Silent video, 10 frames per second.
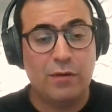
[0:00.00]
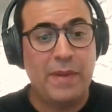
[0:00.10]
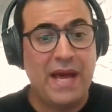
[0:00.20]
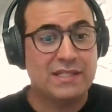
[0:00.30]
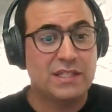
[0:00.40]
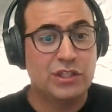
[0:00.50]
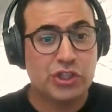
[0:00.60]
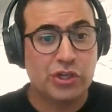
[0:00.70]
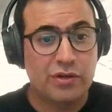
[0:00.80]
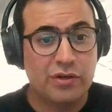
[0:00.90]
past
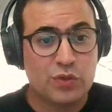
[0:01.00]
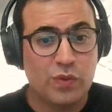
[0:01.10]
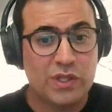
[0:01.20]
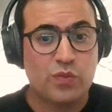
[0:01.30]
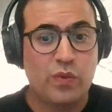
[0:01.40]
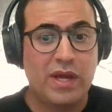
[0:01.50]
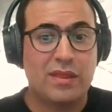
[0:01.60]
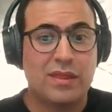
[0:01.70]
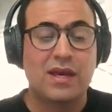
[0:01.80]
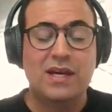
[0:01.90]
insurance was
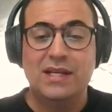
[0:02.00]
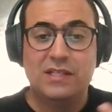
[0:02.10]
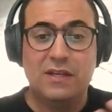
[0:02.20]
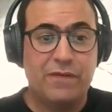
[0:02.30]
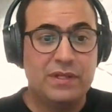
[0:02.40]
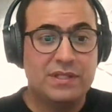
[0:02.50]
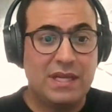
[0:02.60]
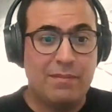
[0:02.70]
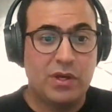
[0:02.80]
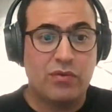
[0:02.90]
with, different
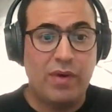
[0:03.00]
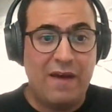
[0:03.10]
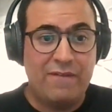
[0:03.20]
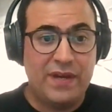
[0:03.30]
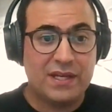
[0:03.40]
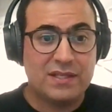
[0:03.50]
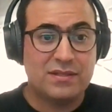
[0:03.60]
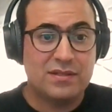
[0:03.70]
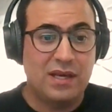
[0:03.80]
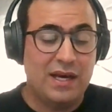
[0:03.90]

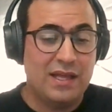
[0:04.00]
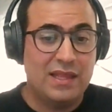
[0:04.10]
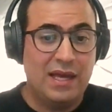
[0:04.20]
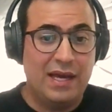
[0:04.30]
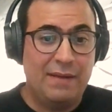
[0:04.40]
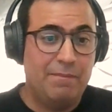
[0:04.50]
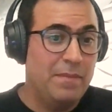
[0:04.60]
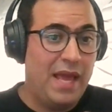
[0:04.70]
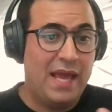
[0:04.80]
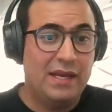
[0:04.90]
demographics,
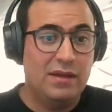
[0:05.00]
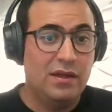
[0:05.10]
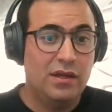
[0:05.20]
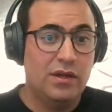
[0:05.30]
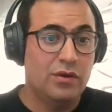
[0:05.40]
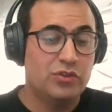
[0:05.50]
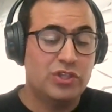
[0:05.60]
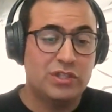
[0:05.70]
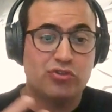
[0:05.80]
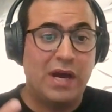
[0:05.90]
and, you know,
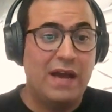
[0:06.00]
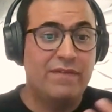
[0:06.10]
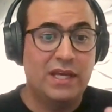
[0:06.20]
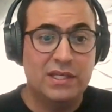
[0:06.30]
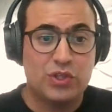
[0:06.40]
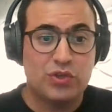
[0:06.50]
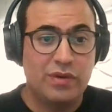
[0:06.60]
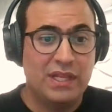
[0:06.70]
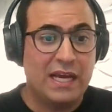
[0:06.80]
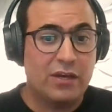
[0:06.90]
just driving
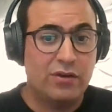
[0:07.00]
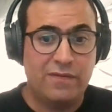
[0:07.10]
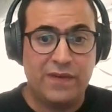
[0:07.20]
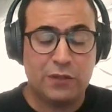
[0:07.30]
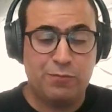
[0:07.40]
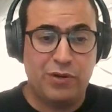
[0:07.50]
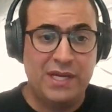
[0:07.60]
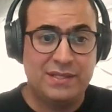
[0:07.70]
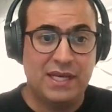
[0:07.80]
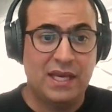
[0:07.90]
history that could affect
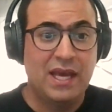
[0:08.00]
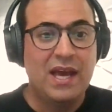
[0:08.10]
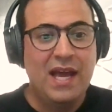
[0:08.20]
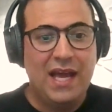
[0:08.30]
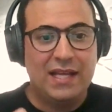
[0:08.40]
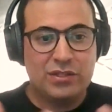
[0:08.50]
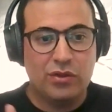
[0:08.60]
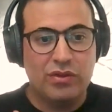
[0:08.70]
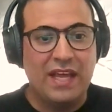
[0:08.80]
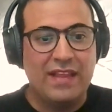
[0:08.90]
pricing. And
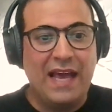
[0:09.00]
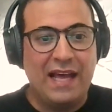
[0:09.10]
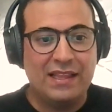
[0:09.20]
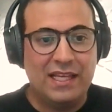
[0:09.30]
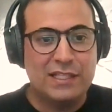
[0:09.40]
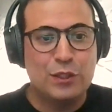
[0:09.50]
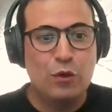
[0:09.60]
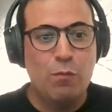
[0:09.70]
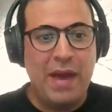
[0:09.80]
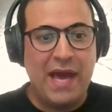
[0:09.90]
so then that lets
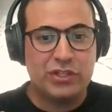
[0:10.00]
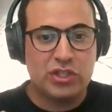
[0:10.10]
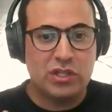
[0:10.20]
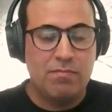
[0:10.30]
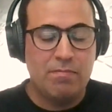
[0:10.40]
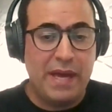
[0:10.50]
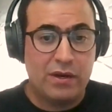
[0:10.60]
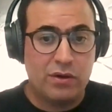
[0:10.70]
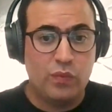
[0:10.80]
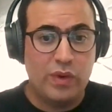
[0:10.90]
you match them
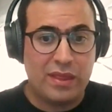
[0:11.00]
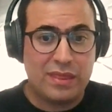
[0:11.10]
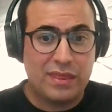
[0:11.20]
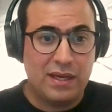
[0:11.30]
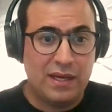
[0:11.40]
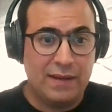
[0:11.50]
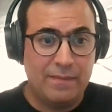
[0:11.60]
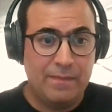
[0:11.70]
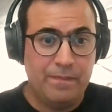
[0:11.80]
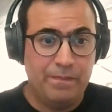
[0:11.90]
better with
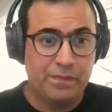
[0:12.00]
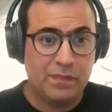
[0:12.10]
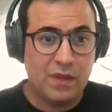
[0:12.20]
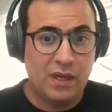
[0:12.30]
the